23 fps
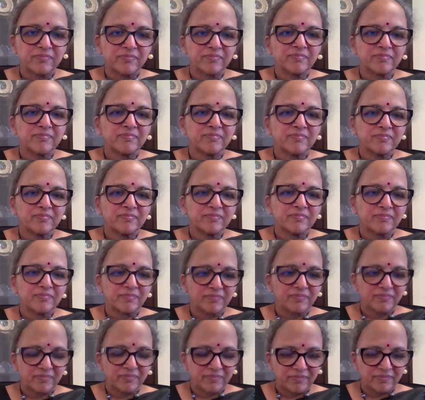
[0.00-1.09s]

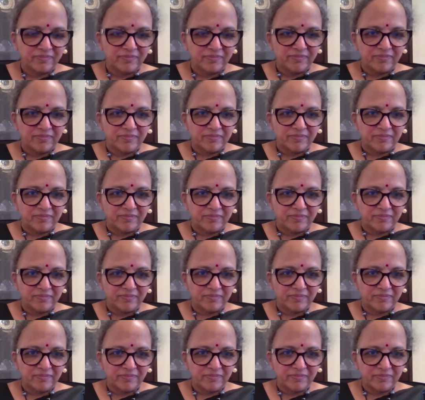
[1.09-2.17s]

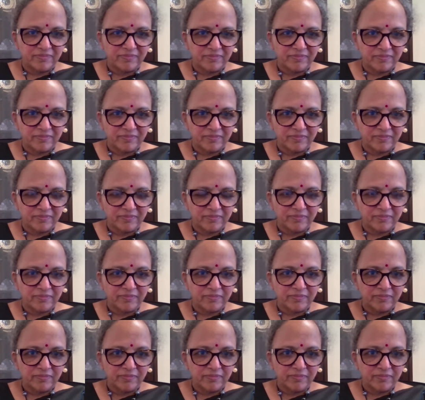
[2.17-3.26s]

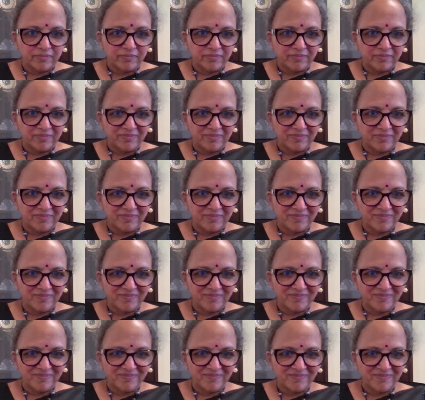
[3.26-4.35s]

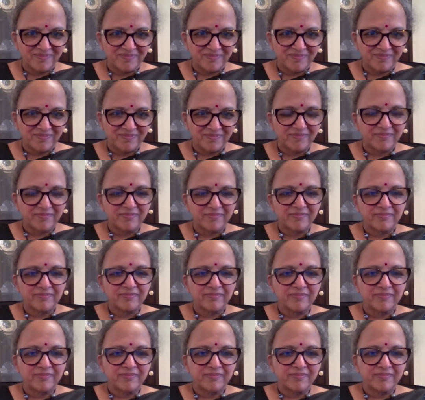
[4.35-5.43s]

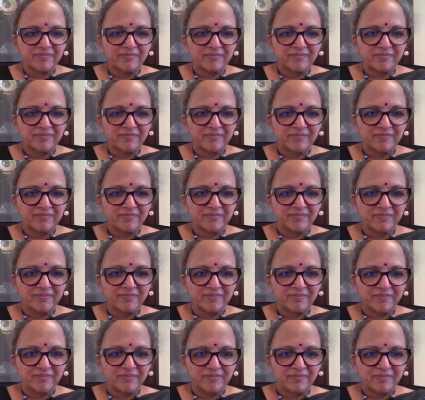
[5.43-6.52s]

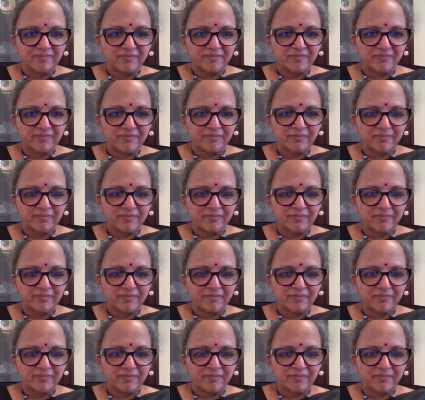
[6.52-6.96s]
The person shown says nothing.